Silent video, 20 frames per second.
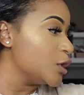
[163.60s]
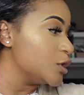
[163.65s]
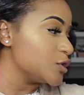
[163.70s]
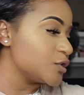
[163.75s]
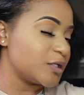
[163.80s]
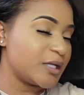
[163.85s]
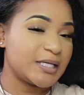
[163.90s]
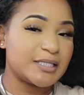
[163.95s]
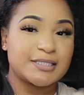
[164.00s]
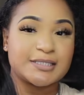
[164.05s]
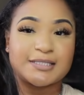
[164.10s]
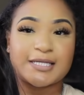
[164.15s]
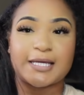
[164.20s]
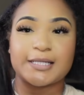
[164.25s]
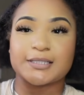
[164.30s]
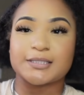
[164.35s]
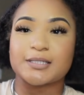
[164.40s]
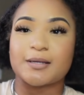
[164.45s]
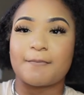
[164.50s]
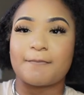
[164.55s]
So they
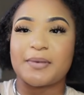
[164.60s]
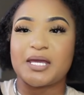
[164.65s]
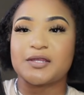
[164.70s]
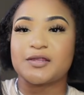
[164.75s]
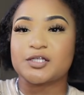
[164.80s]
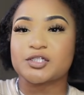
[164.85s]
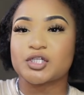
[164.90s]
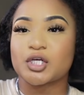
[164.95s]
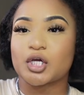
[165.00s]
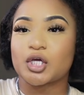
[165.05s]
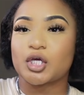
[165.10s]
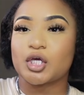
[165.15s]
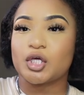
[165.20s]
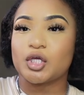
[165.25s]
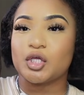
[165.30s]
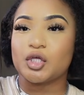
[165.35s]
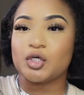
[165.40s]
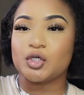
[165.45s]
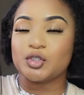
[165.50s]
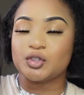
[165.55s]
sent me this
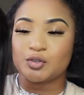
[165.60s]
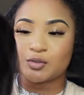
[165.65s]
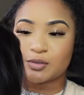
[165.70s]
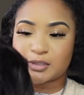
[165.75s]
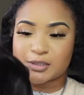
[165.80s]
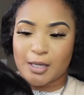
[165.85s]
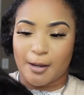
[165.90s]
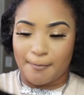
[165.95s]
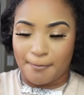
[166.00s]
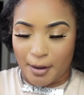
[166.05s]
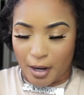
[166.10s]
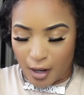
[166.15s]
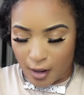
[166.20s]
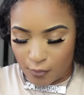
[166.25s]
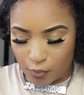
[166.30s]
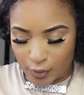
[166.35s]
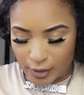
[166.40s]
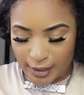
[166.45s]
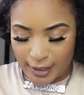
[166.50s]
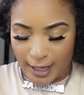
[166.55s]
cute
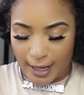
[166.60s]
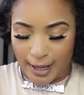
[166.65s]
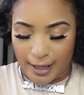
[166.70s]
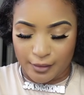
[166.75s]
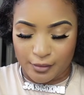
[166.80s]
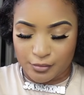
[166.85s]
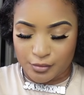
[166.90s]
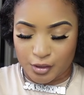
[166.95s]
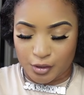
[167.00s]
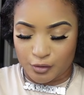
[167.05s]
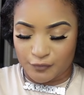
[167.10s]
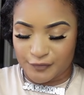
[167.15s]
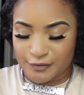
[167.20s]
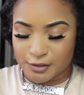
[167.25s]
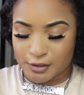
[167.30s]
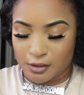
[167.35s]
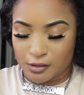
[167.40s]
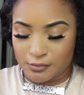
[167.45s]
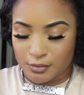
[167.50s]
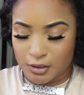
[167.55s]
bob wig. I don't know if
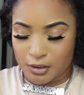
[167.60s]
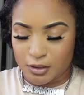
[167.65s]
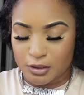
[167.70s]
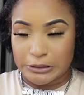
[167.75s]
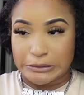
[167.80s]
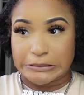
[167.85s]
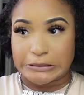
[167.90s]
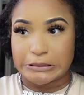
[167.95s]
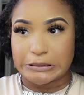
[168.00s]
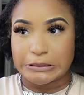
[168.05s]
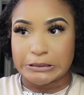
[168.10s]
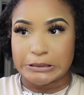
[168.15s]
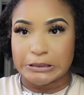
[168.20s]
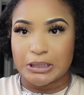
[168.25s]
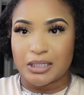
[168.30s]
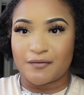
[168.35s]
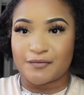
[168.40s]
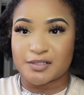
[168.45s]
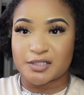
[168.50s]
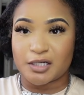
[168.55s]
it's going to be,
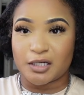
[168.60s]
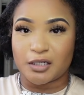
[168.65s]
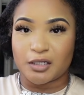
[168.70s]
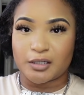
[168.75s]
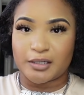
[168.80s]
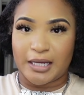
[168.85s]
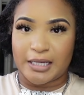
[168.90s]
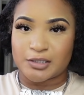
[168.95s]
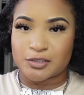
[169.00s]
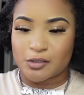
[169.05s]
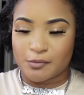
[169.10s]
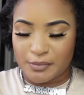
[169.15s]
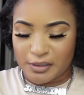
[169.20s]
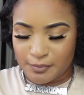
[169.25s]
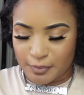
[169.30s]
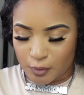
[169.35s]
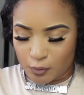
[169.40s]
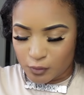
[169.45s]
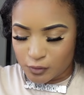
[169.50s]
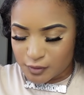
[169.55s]
if it's going to look nice on me,
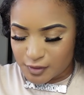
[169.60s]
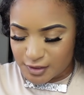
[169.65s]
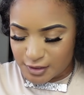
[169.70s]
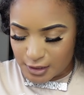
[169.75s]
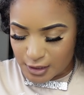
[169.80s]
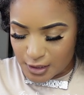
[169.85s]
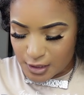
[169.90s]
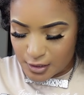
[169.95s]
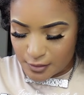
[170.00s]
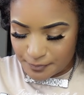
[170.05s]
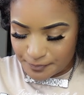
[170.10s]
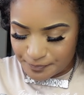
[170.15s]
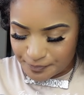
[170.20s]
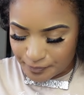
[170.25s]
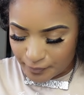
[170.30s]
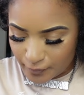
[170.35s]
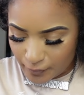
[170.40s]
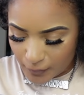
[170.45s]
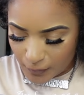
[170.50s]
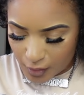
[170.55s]
but we'll see.
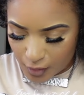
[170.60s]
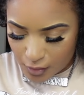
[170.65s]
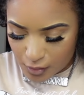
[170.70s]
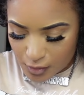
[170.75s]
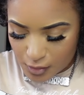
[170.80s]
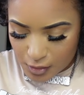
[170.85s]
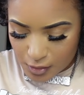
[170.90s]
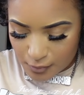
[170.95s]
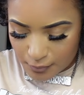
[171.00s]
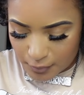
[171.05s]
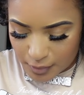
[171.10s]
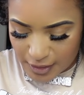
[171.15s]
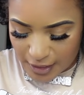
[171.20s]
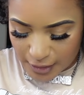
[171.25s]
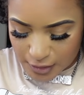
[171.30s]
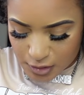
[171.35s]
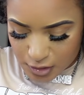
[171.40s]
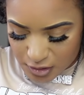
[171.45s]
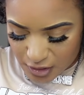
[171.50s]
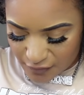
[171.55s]
But yeah,
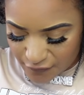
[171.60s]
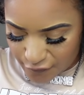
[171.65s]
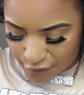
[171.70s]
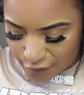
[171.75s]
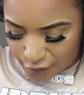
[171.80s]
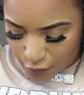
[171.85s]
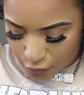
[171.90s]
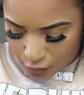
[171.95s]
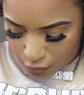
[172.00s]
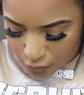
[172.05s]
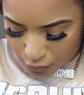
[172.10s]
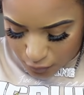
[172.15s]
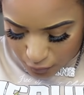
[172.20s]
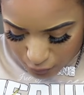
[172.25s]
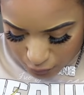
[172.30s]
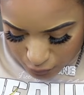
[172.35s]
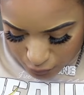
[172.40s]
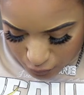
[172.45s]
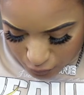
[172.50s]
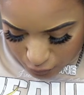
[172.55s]
this is a
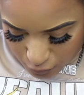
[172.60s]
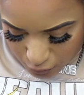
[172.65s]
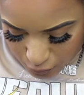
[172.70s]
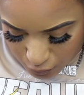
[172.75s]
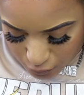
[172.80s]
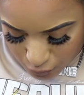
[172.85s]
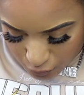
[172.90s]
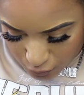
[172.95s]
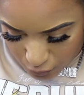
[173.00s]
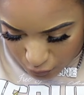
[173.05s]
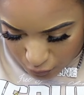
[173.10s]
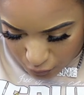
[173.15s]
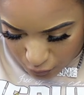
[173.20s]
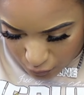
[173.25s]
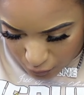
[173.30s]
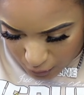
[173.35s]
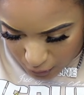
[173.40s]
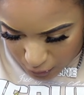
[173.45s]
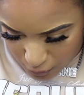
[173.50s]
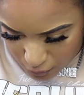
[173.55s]
full,
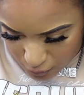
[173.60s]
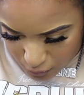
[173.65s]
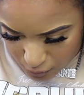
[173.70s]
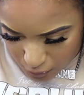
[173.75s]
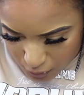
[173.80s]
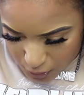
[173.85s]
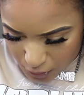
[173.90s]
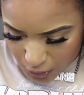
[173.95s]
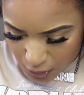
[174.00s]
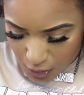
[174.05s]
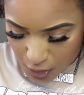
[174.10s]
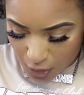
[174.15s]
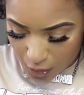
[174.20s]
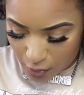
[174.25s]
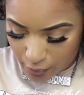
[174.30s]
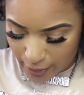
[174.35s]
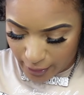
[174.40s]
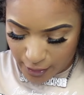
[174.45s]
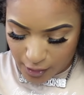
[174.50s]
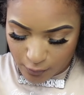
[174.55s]
ooh.
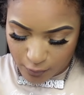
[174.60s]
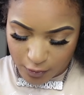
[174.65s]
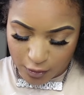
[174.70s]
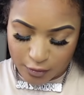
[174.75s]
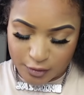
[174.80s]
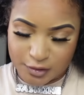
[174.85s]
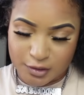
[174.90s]
Okay, here we go.